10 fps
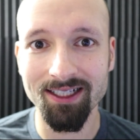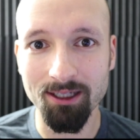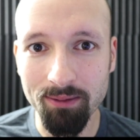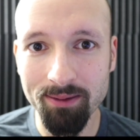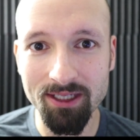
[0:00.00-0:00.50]

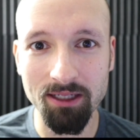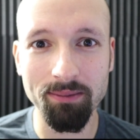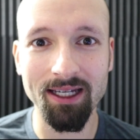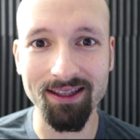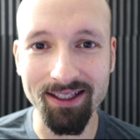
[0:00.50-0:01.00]
Sometimes it can
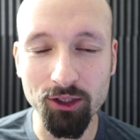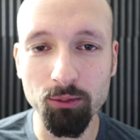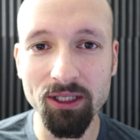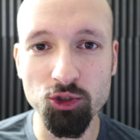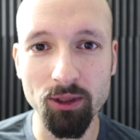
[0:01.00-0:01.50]
be a little
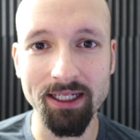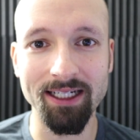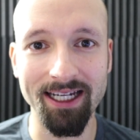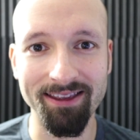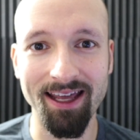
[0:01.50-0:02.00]
bit tricky
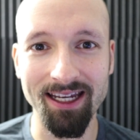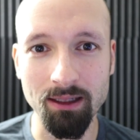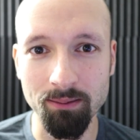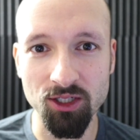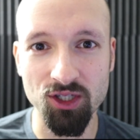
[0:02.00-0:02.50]
to get that
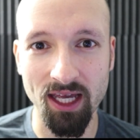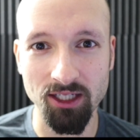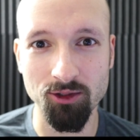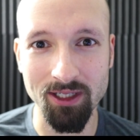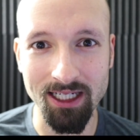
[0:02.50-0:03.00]
image that
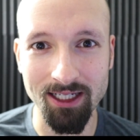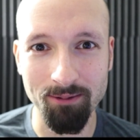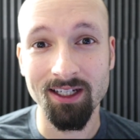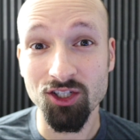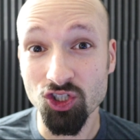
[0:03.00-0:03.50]
you need.
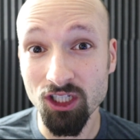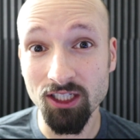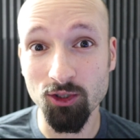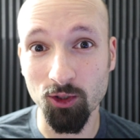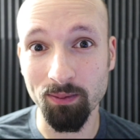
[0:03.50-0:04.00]

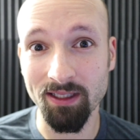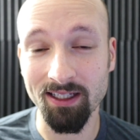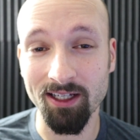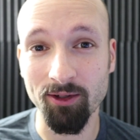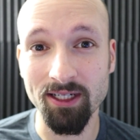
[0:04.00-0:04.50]
She told me
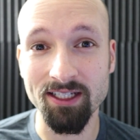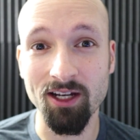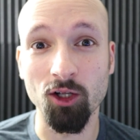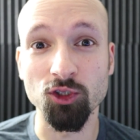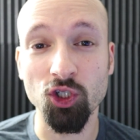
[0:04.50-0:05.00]
that there is
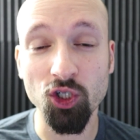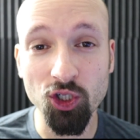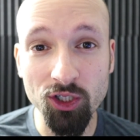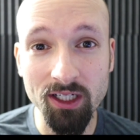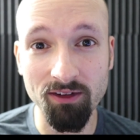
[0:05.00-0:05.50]
an
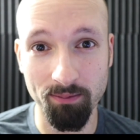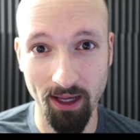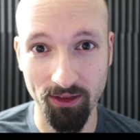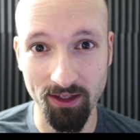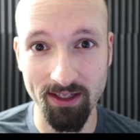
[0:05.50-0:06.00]
alternative
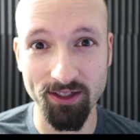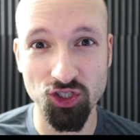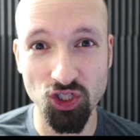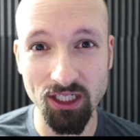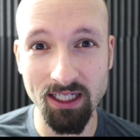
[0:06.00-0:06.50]
method that
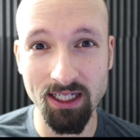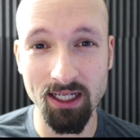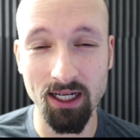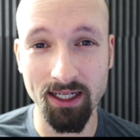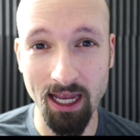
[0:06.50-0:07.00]

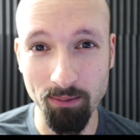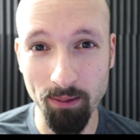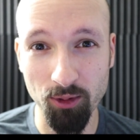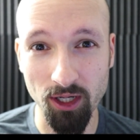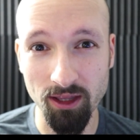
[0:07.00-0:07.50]
she came
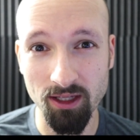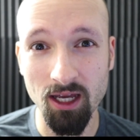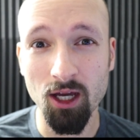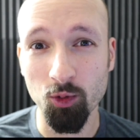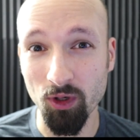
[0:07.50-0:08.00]
up with
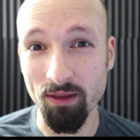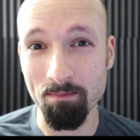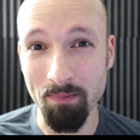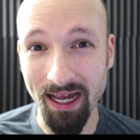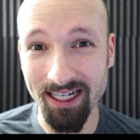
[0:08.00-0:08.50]
with
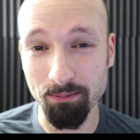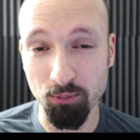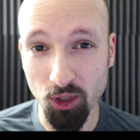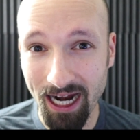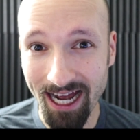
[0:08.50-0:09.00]
Mike
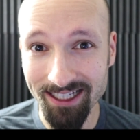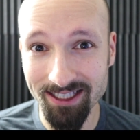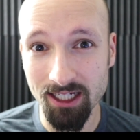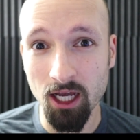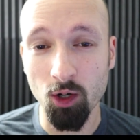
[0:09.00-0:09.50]

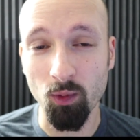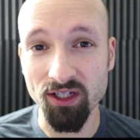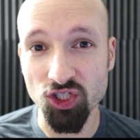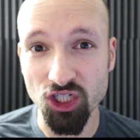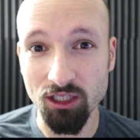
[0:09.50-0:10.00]
Pratt
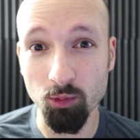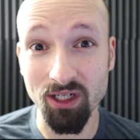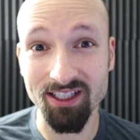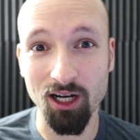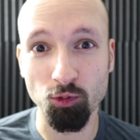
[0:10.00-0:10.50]
when she
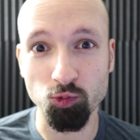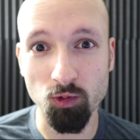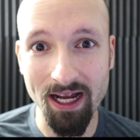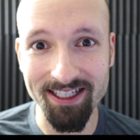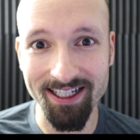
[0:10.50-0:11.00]
was a
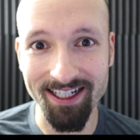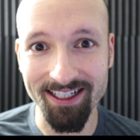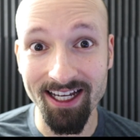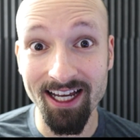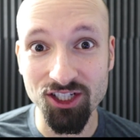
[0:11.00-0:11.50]

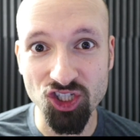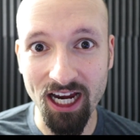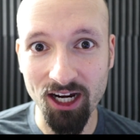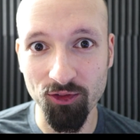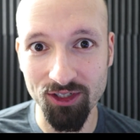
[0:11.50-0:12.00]
resident.
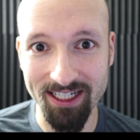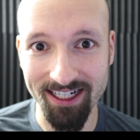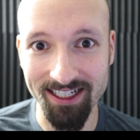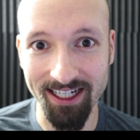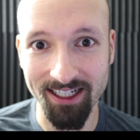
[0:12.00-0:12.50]
Check out the
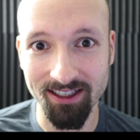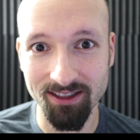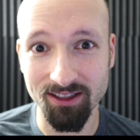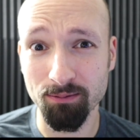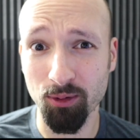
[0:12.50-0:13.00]
technique.
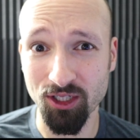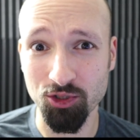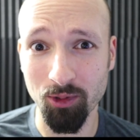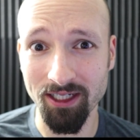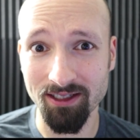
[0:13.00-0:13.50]
It's pretty
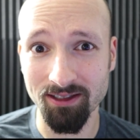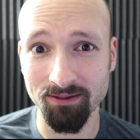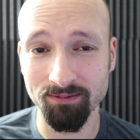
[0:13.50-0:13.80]
sweet.